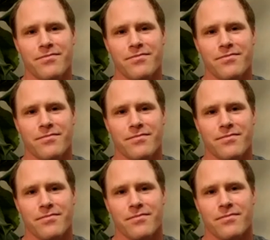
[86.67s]

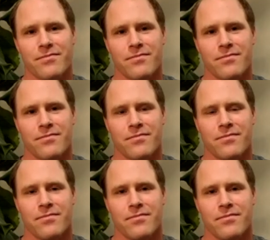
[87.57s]

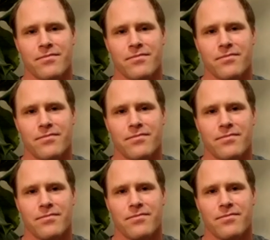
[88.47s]

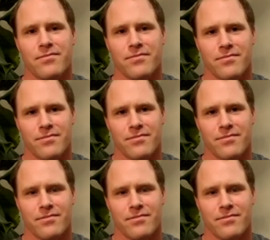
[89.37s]
No words are spoken by the person on screen.